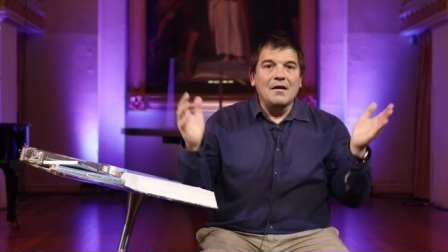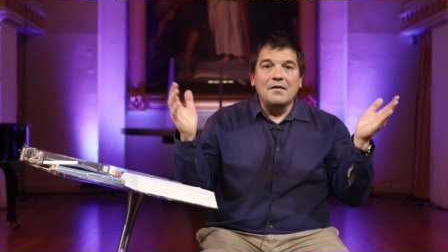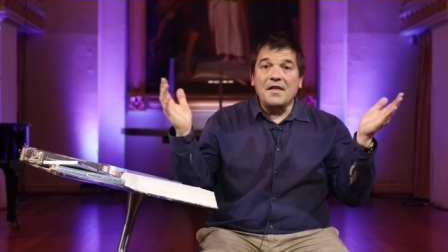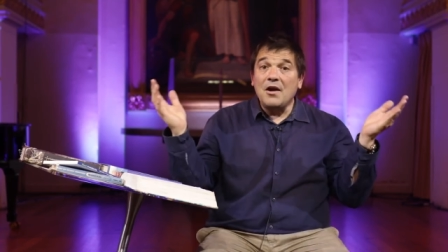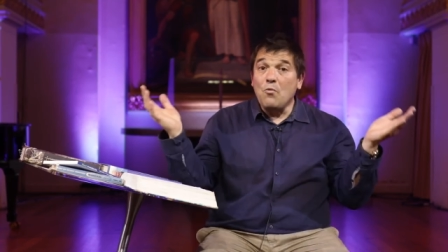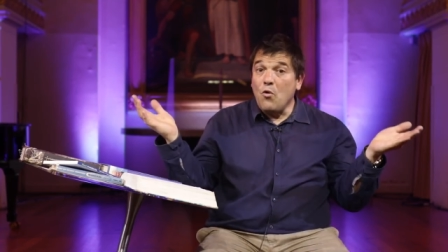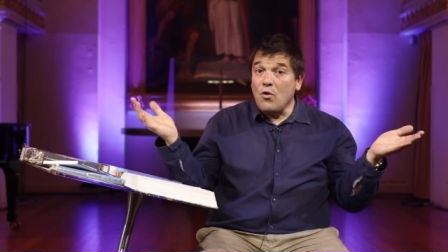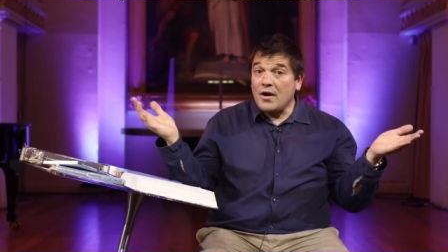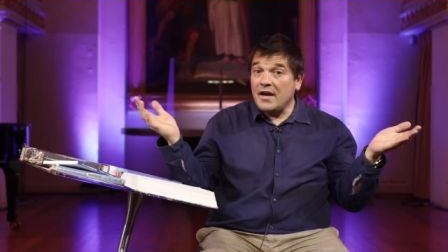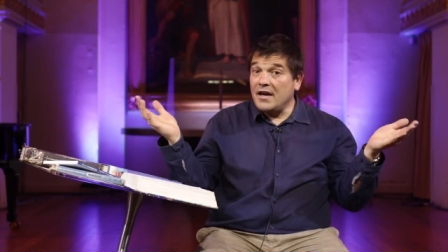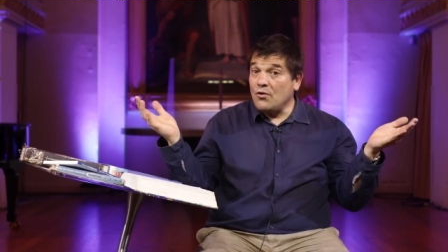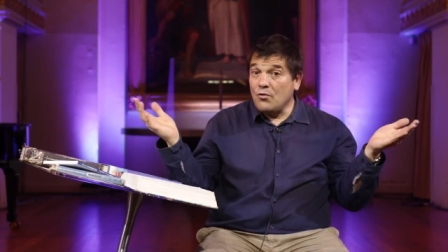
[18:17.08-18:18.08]
They
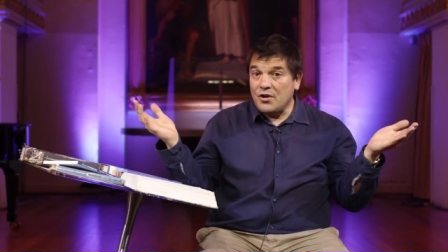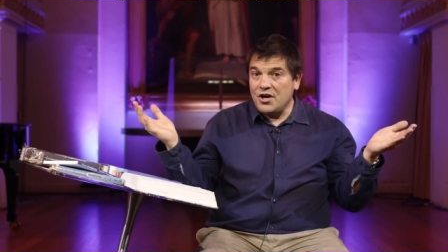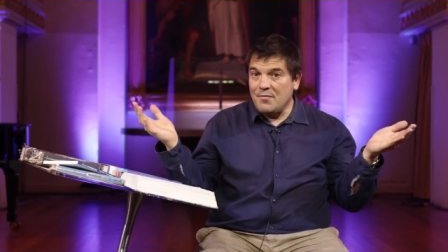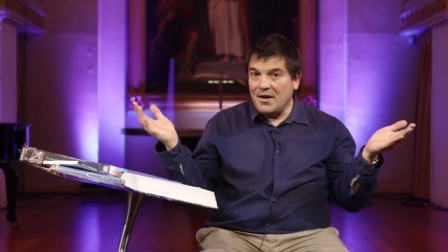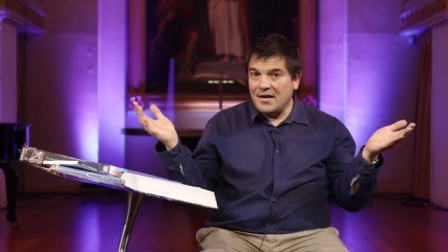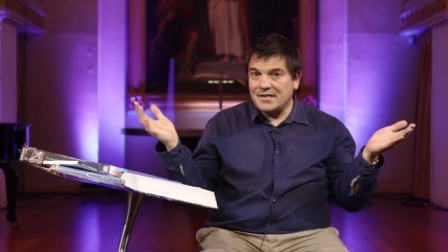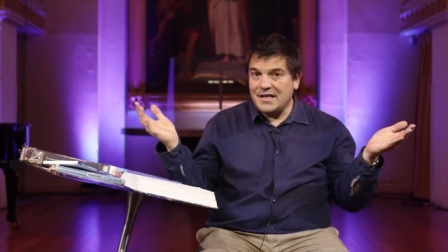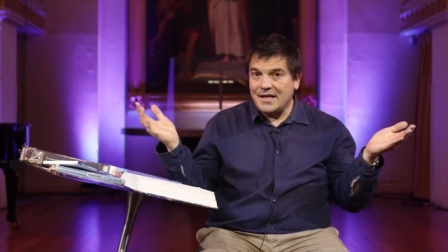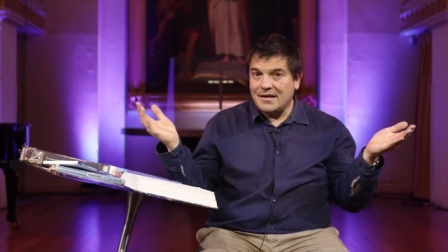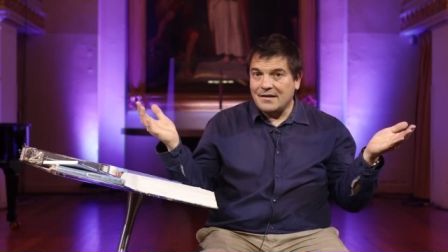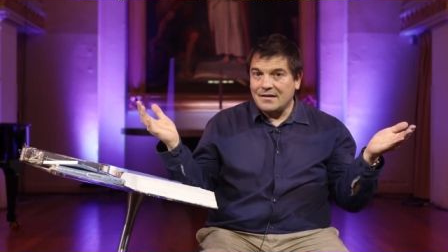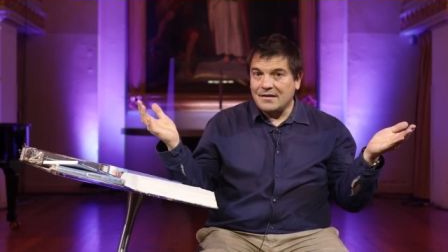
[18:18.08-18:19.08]
walk in all humility,
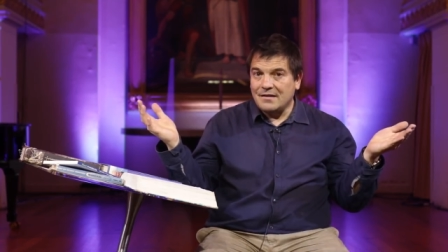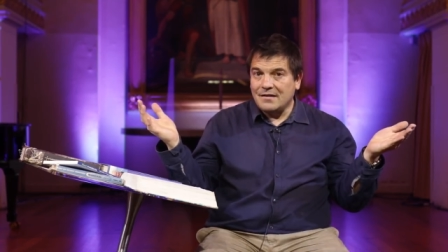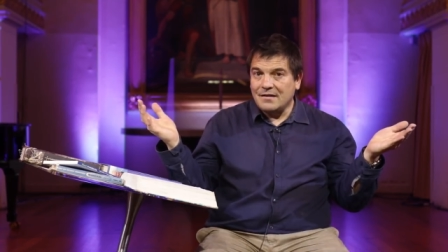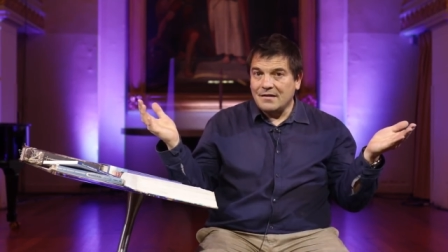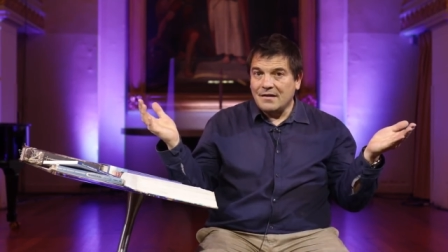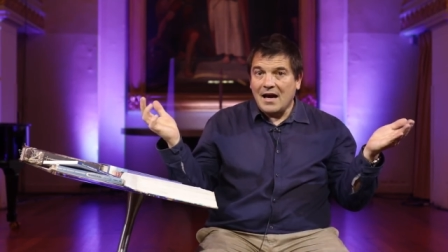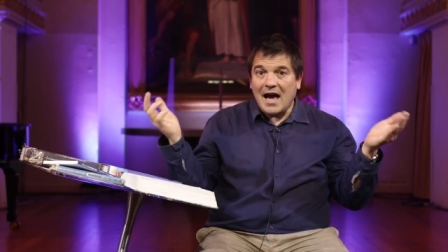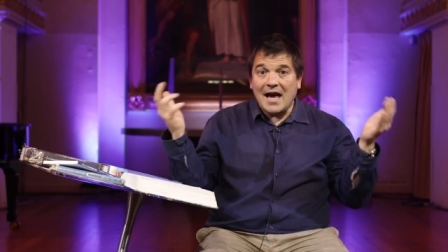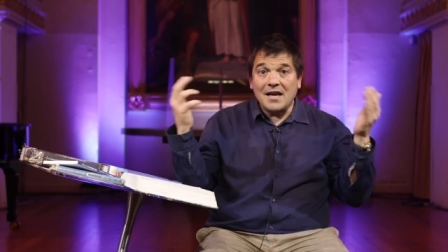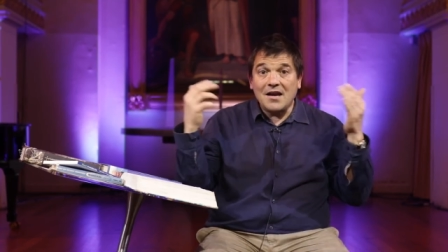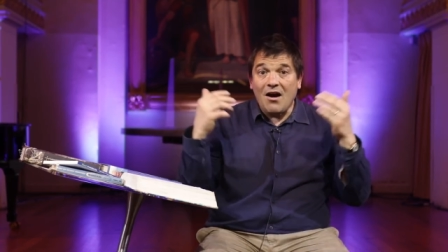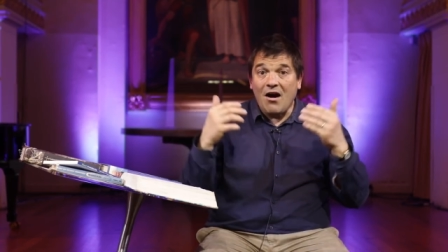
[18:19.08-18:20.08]

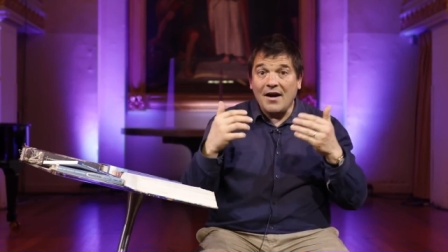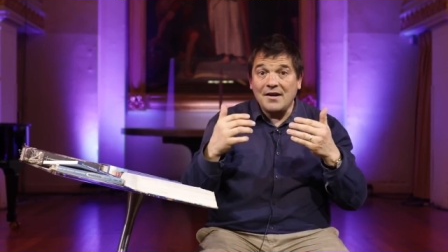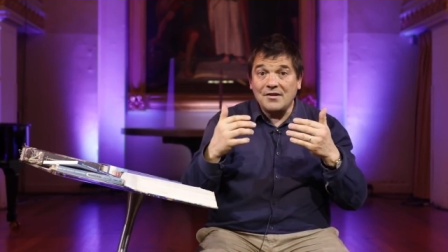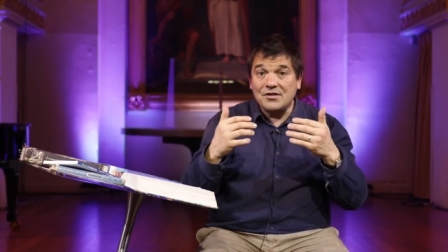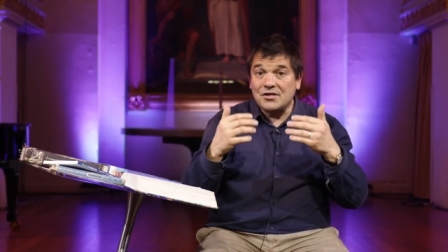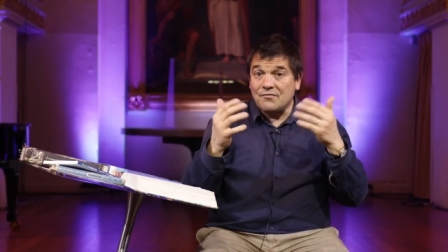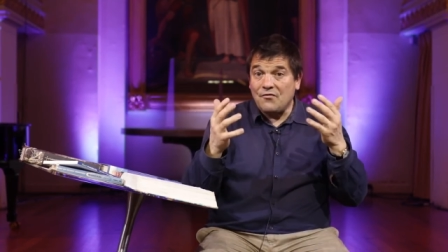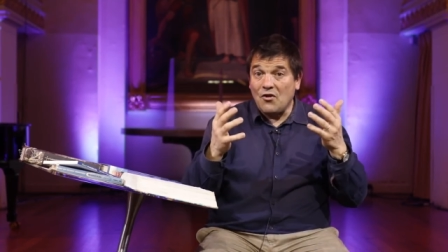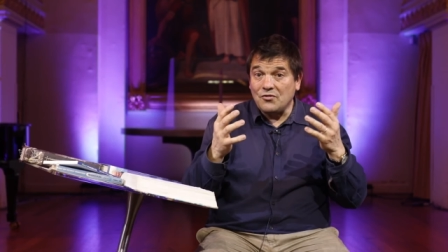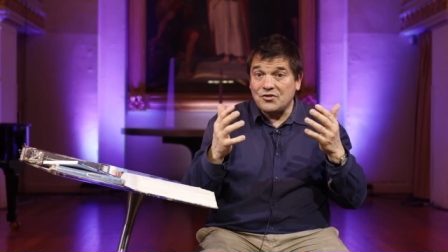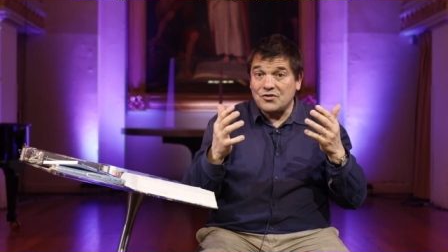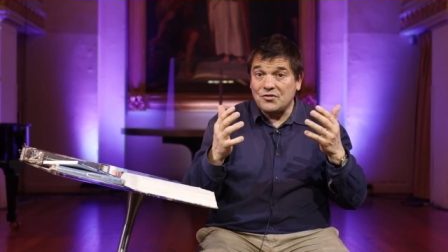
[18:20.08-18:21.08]
and kindness and
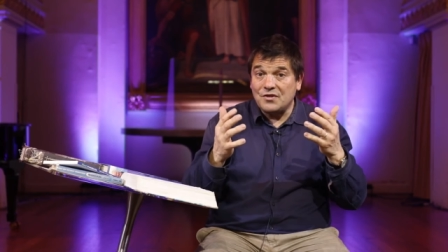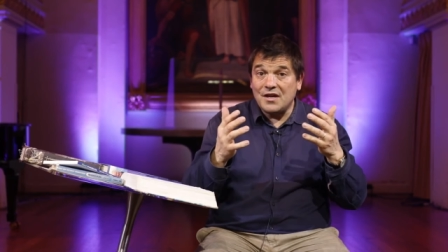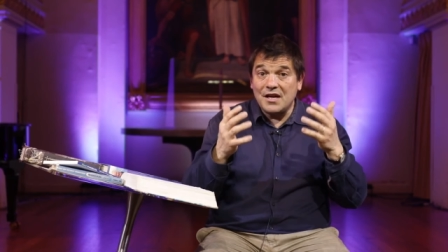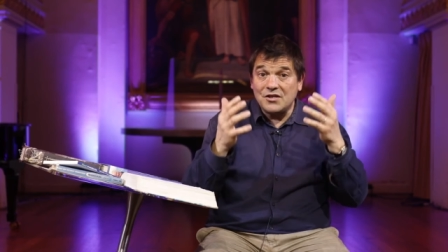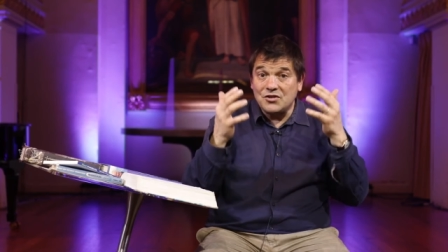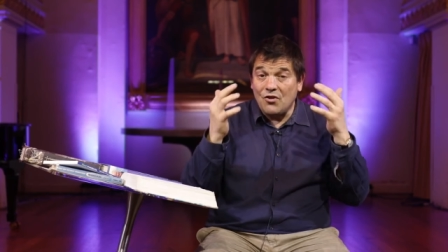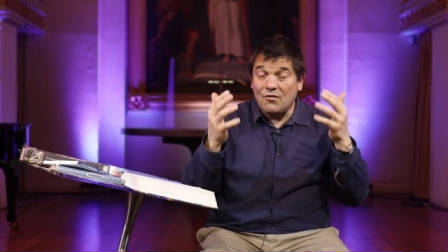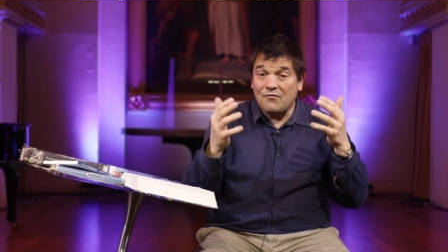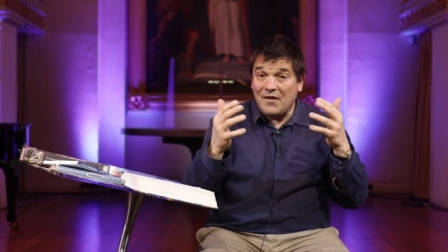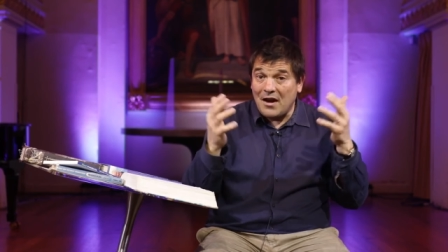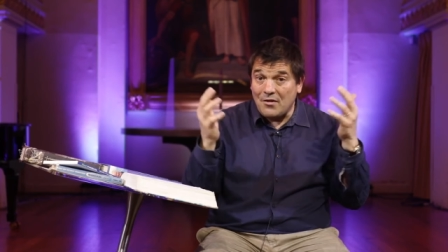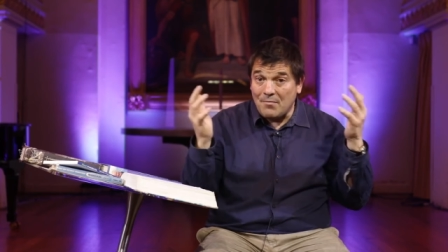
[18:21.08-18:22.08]
falsehood is not
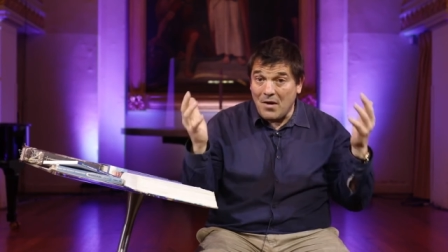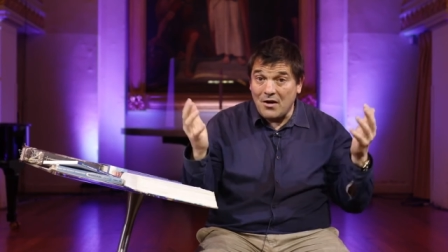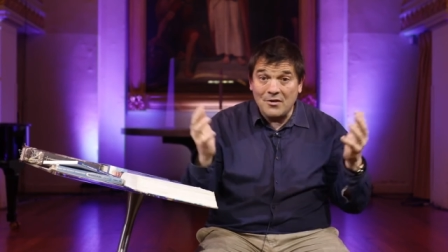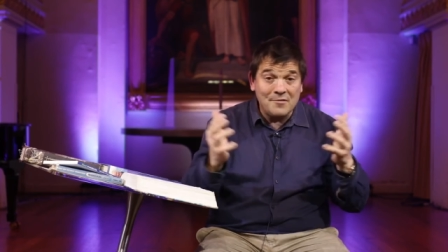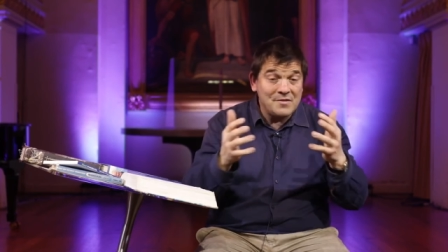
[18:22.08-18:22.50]
found among them.